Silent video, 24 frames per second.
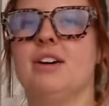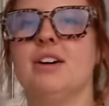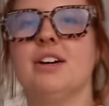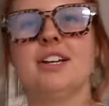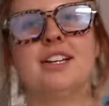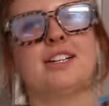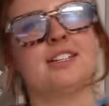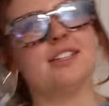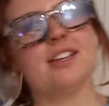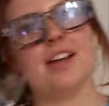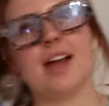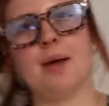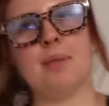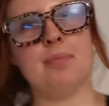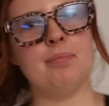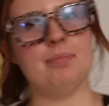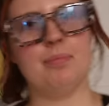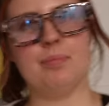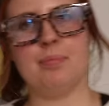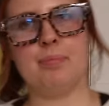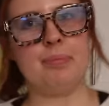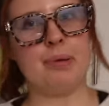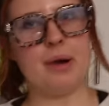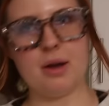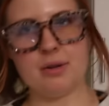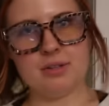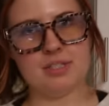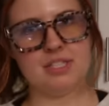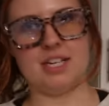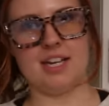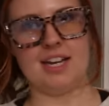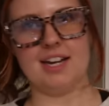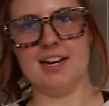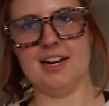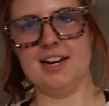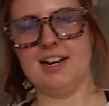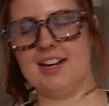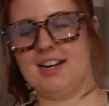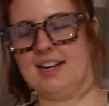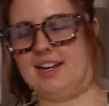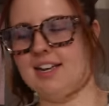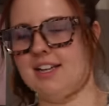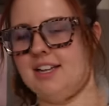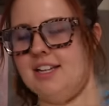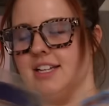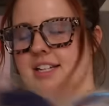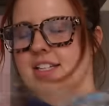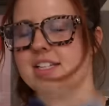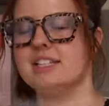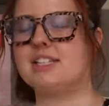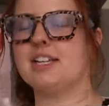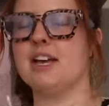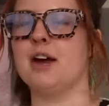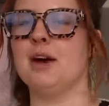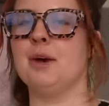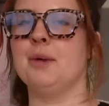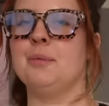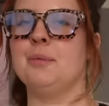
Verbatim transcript: It's got protein. So